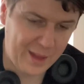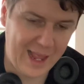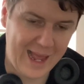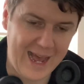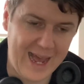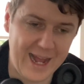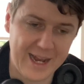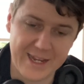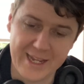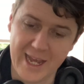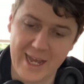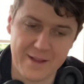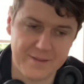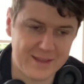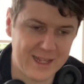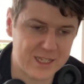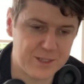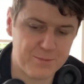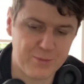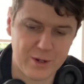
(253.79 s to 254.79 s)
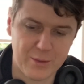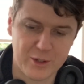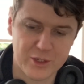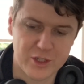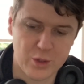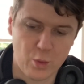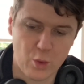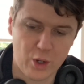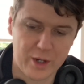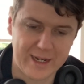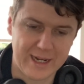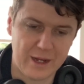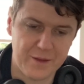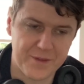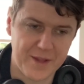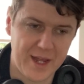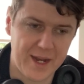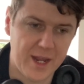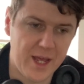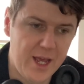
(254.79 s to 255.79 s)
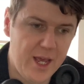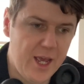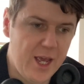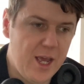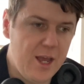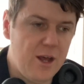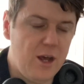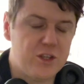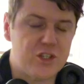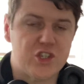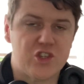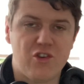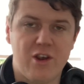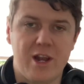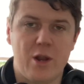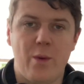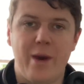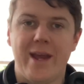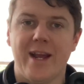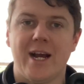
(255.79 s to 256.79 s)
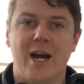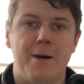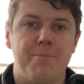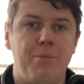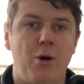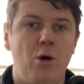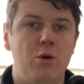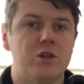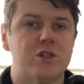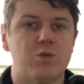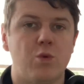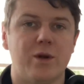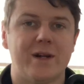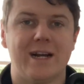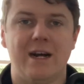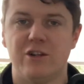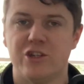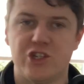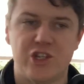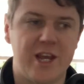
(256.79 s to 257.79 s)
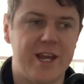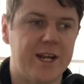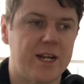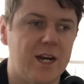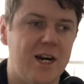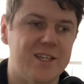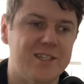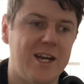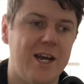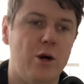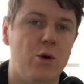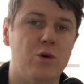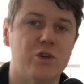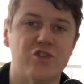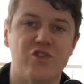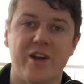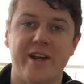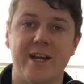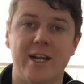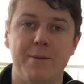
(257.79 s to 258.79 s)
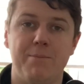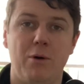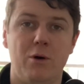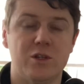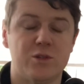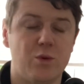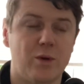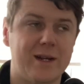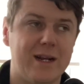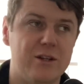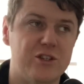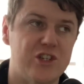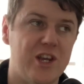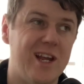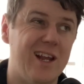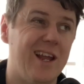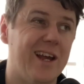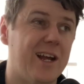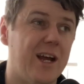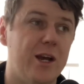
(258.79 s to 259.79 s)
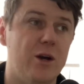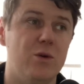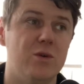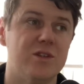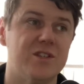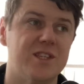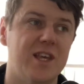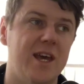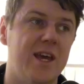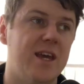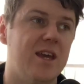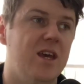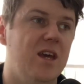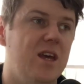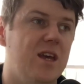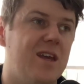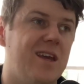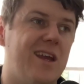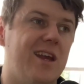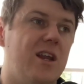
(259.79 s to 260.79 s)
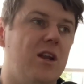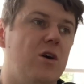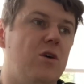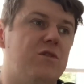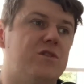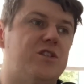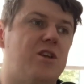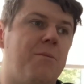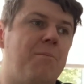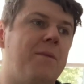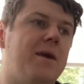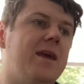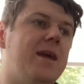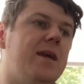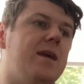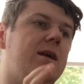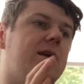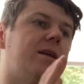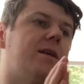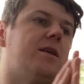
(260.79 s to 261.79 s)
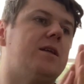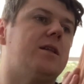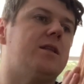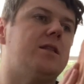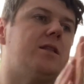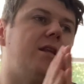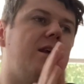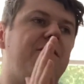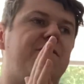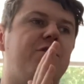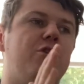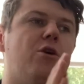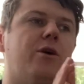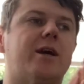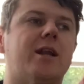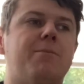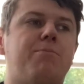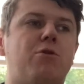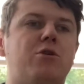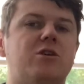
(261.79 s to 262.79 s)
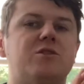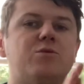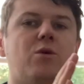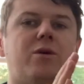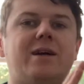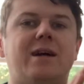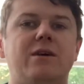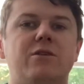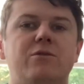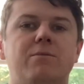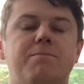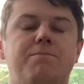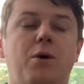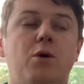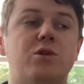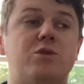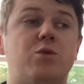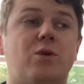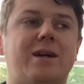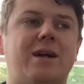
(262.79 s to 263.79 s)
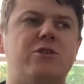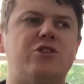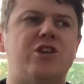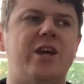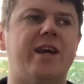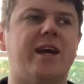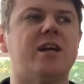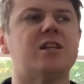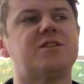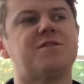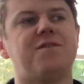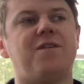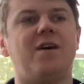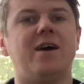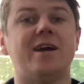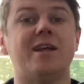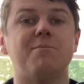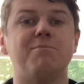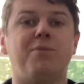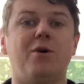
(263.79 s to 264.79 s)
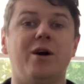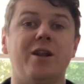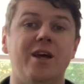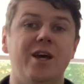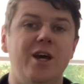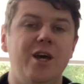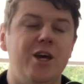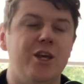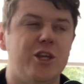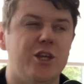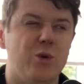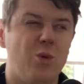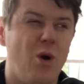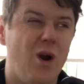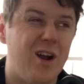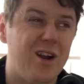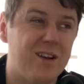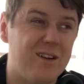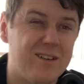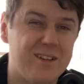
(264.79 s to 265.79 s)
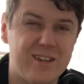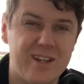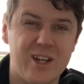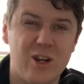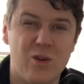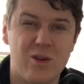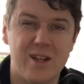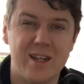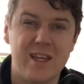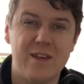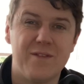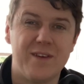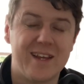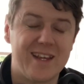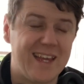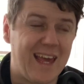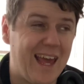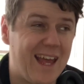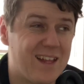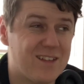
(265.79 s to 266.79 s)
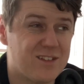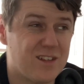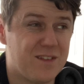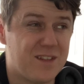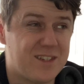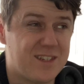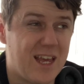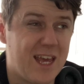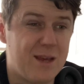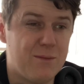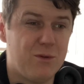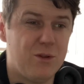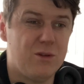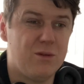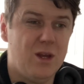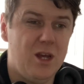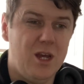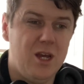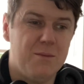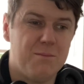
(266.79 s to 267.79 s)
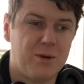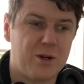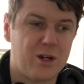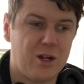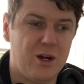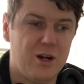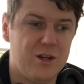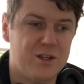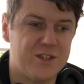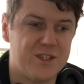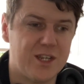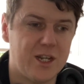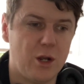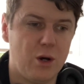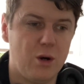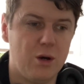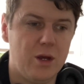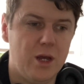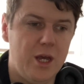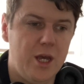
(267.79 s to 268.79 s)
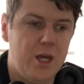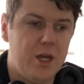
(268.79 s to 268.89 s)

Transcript: And yeah, that's pretty much the workout then. Straight away got a post-workout shake, guys. I always try and get a post-workout shake. Like I always say, you know, to me, if you don't get a post-workout shake, it's fine, but you aren't, you know, leaving gains on the table, because, you know,